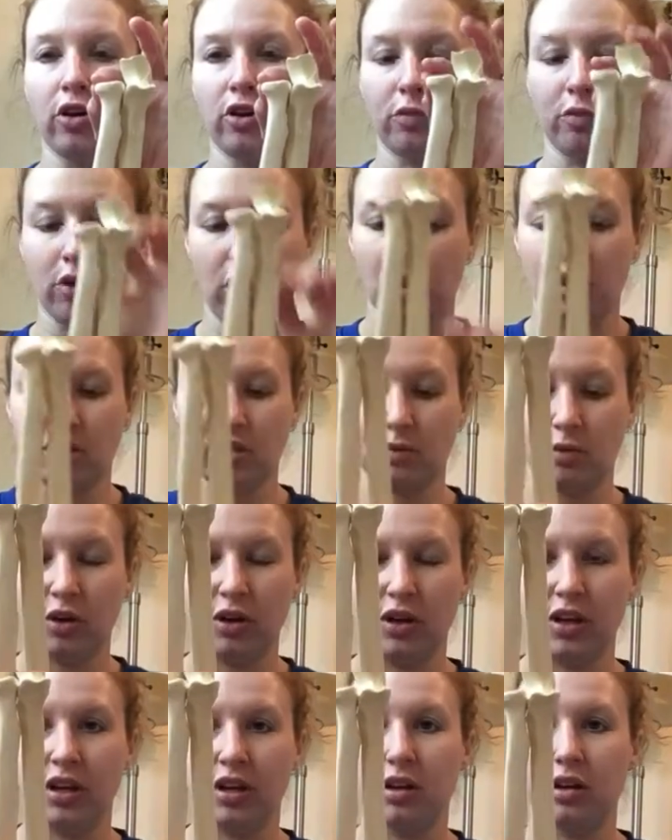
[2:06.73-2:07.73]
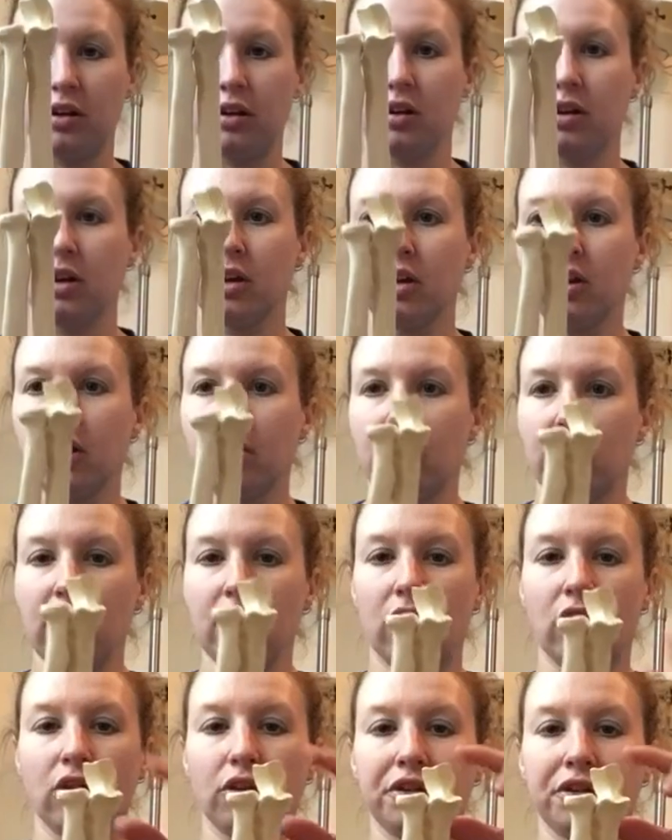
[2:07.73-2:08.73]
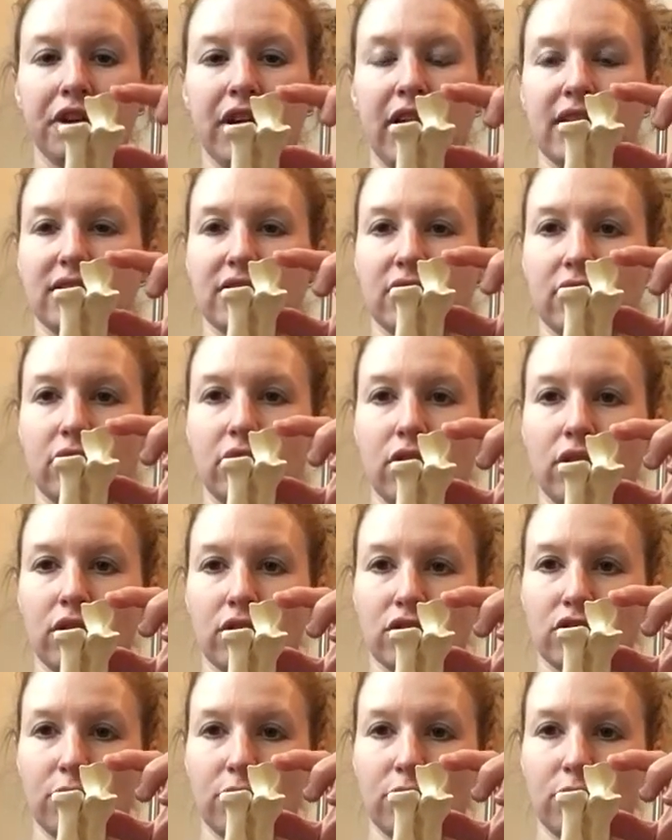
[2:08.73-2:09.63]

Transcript: proximal end. The ulna has the larger